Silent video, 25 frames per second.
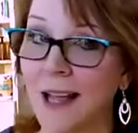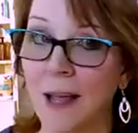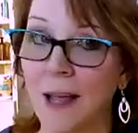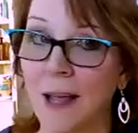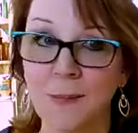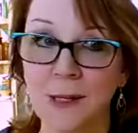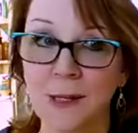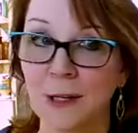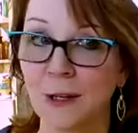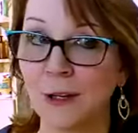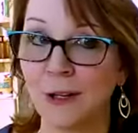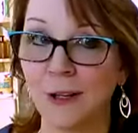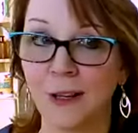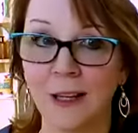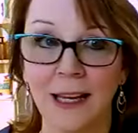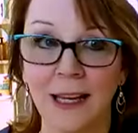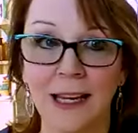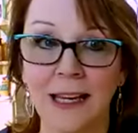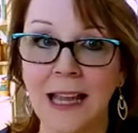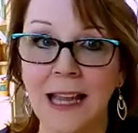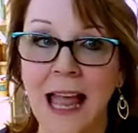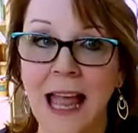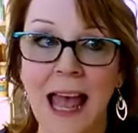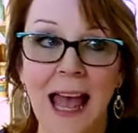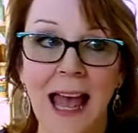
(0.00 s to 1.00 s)

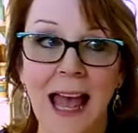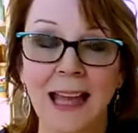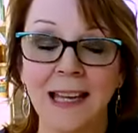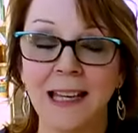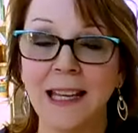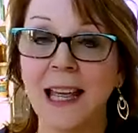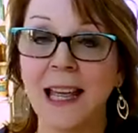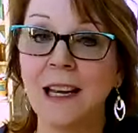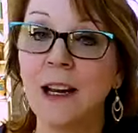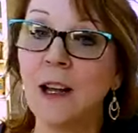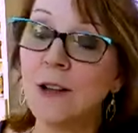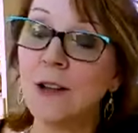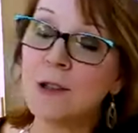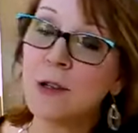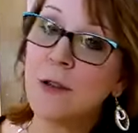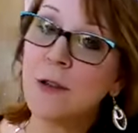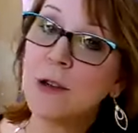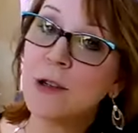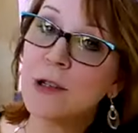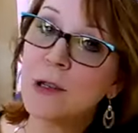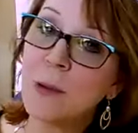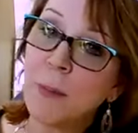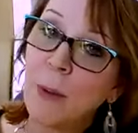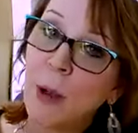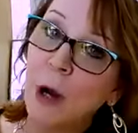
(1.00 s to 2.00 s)
Absolutely. And and also
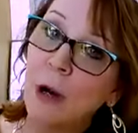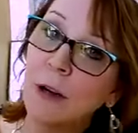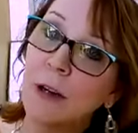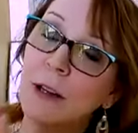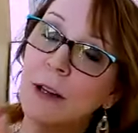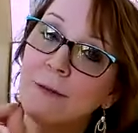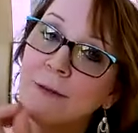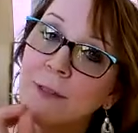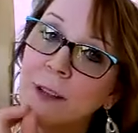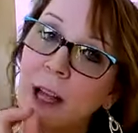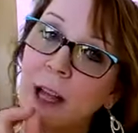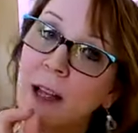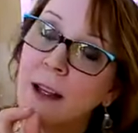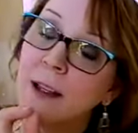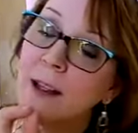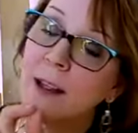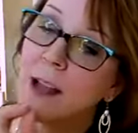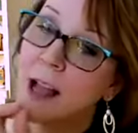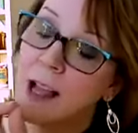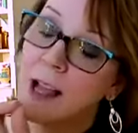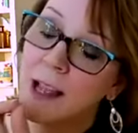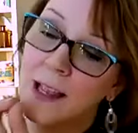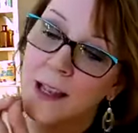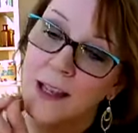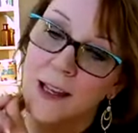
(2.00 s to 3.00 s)
there's a part of uh,
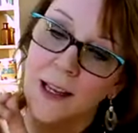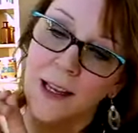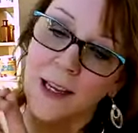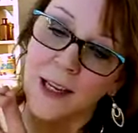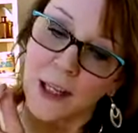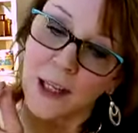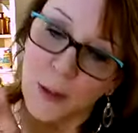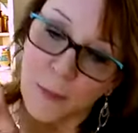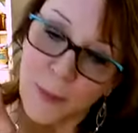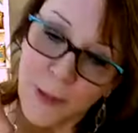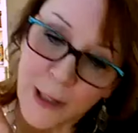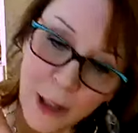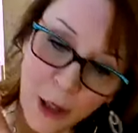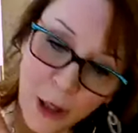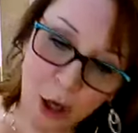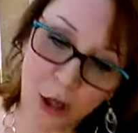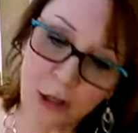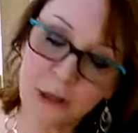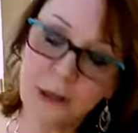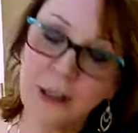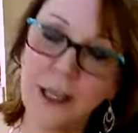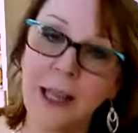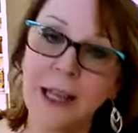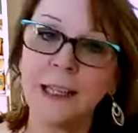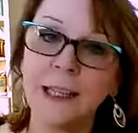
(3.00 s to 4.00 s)
it could be
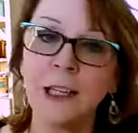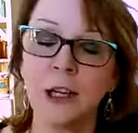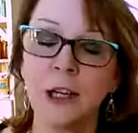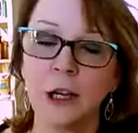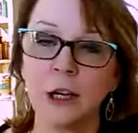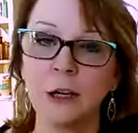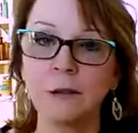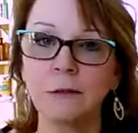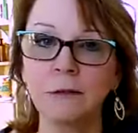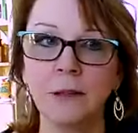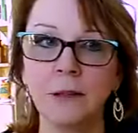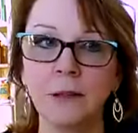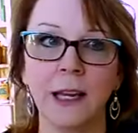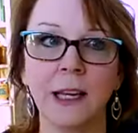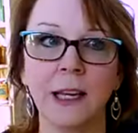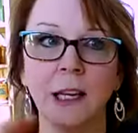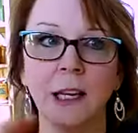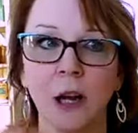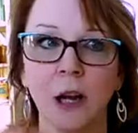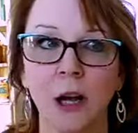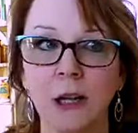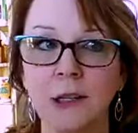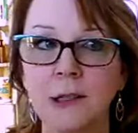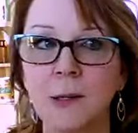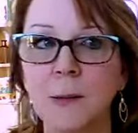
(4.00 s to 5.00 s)
called letting go and it
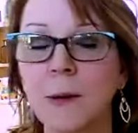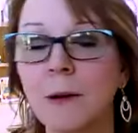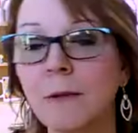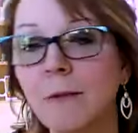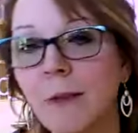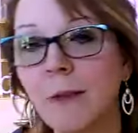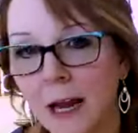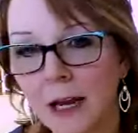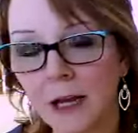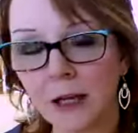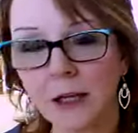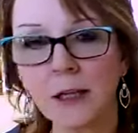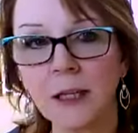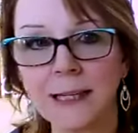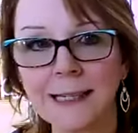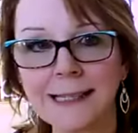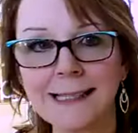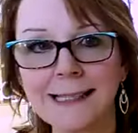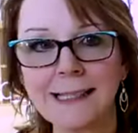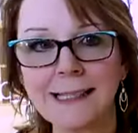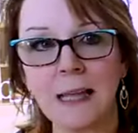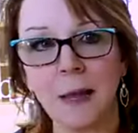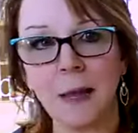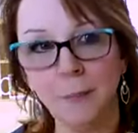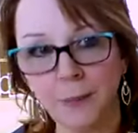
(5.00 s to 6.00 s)
could also be radical
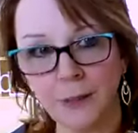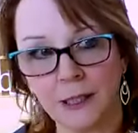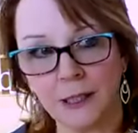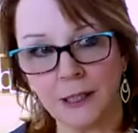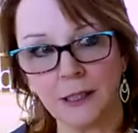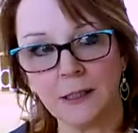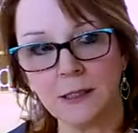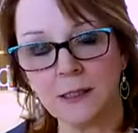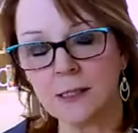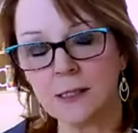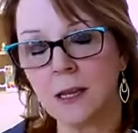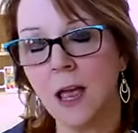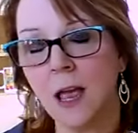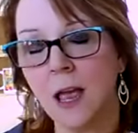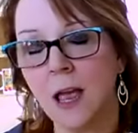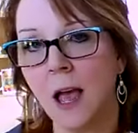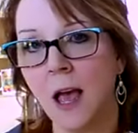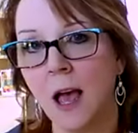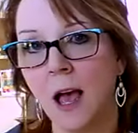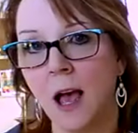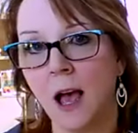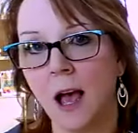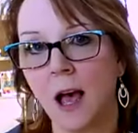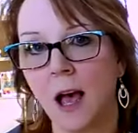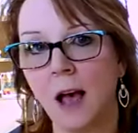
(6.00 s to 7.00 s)
acceptance
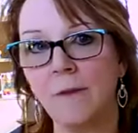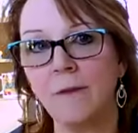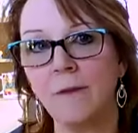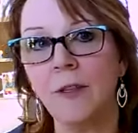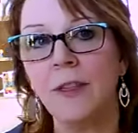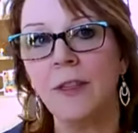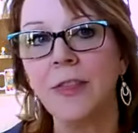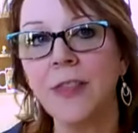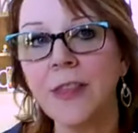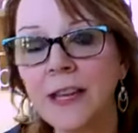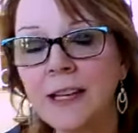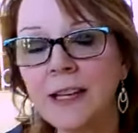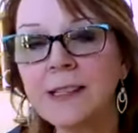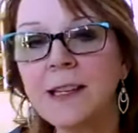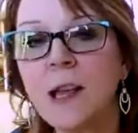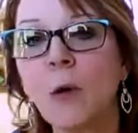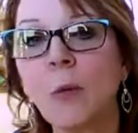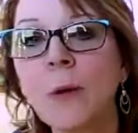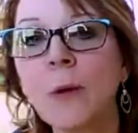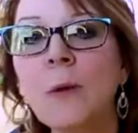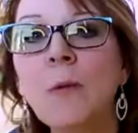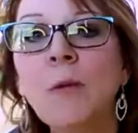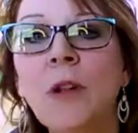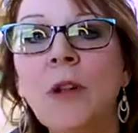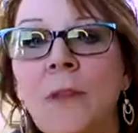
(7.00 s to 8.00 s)
of the things that
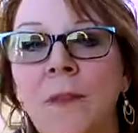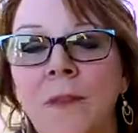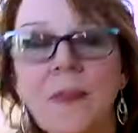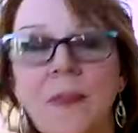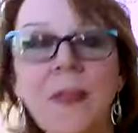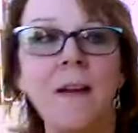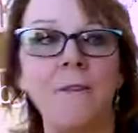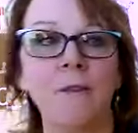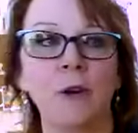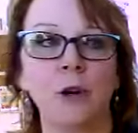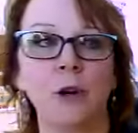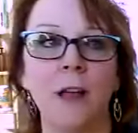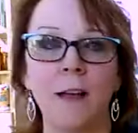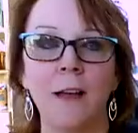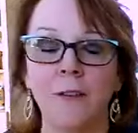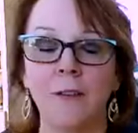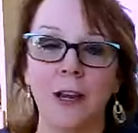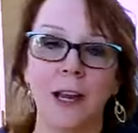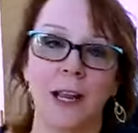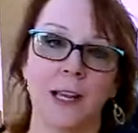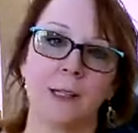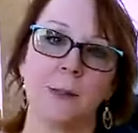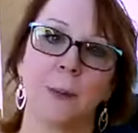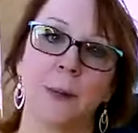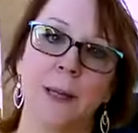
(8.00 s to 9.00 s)
we will never have an
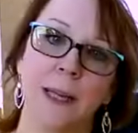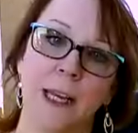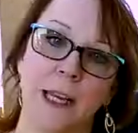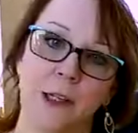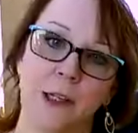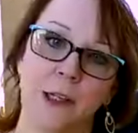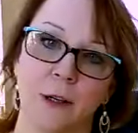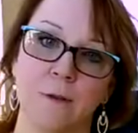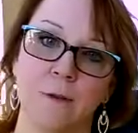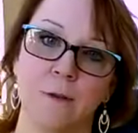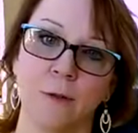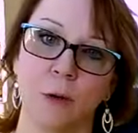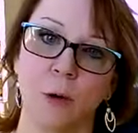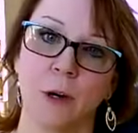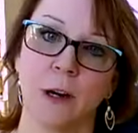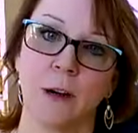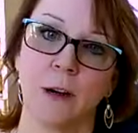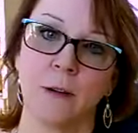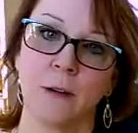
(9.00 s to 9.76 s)
explanation for.